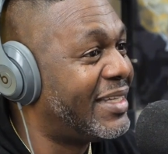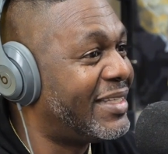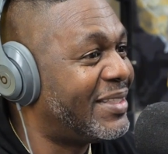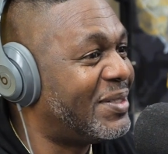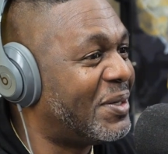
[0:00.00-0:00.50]

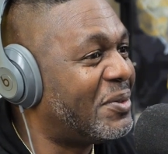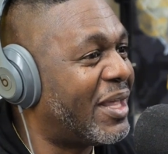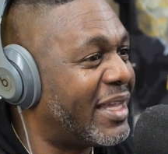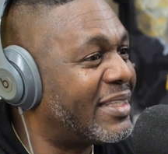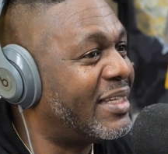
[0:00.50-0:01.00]
Mm -hmm. You mm-hmm.
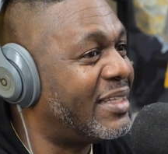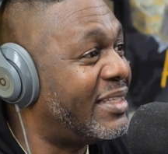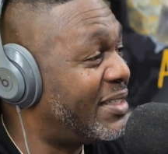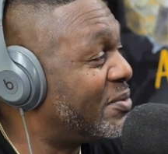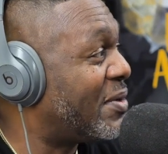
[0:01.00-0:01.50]
know, like that,
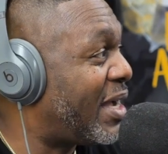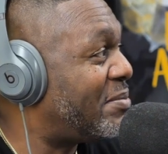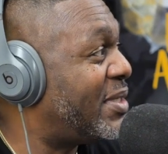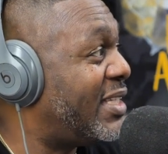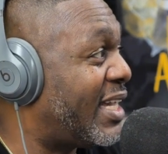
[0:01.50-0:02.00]
he can
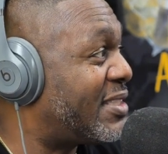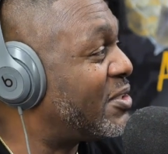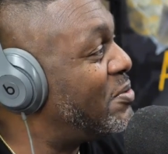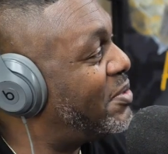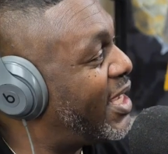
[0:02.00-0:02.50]
rap, but he got
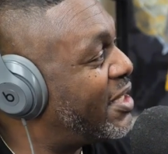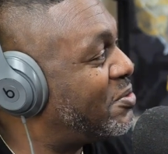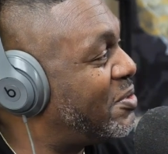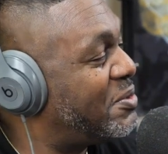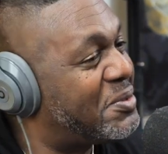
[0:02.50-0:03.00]
so many
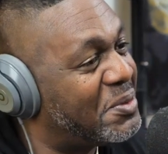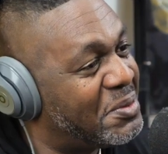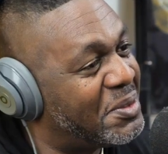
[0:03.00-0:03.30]
attributes